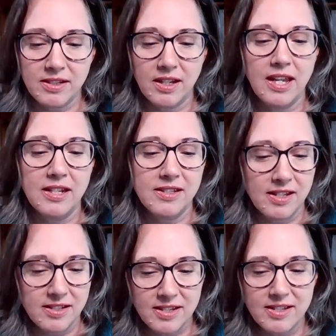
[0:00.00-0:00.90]
and
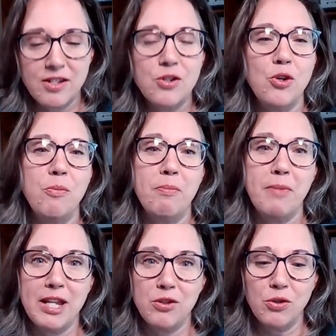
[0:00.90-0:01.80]
Statistical
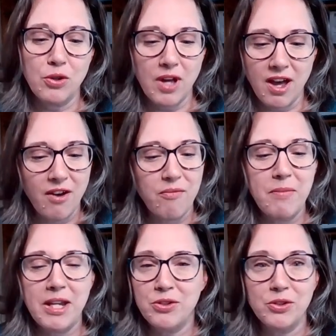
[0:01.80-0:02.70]
Manual of
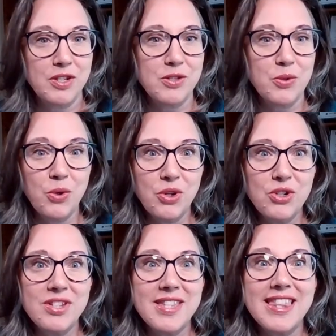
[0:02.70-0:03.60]
Mental Disorders.